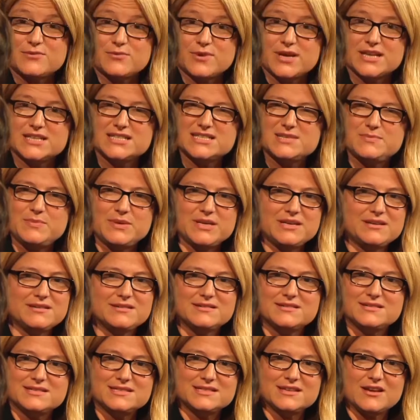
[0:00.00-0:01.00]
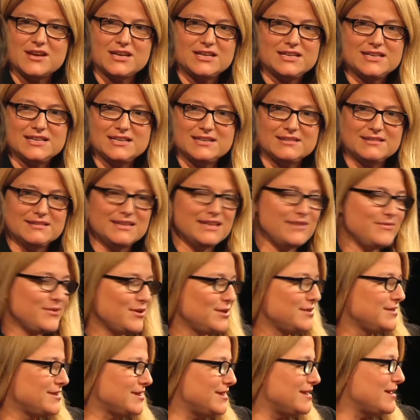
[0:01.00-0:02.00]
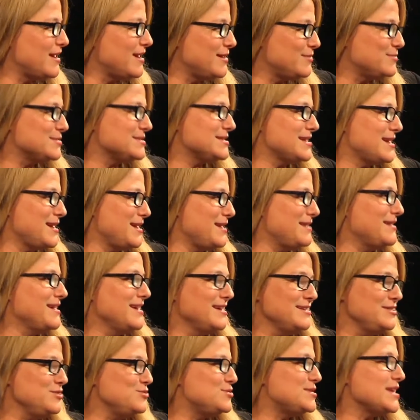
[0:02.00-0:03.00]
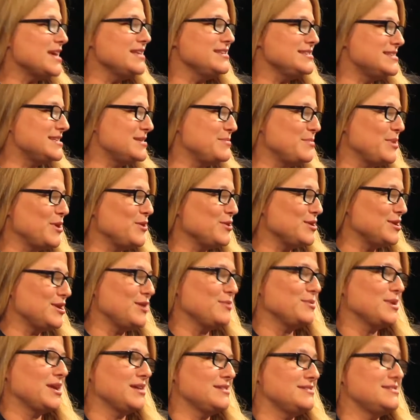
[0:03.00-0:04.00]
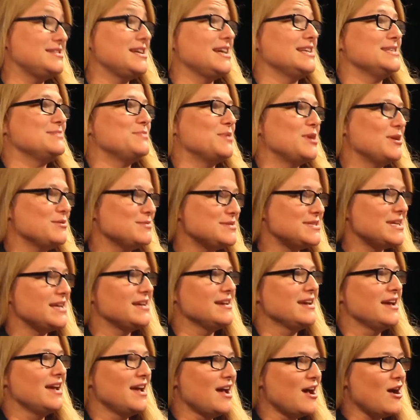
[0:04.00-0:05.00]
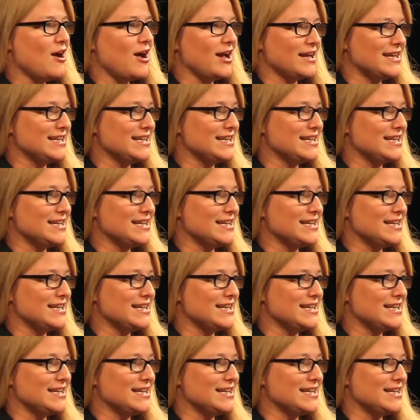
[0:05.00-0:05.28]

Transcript: risks because I can live on the... I always say... You say this in America, no one understands, but I always say, I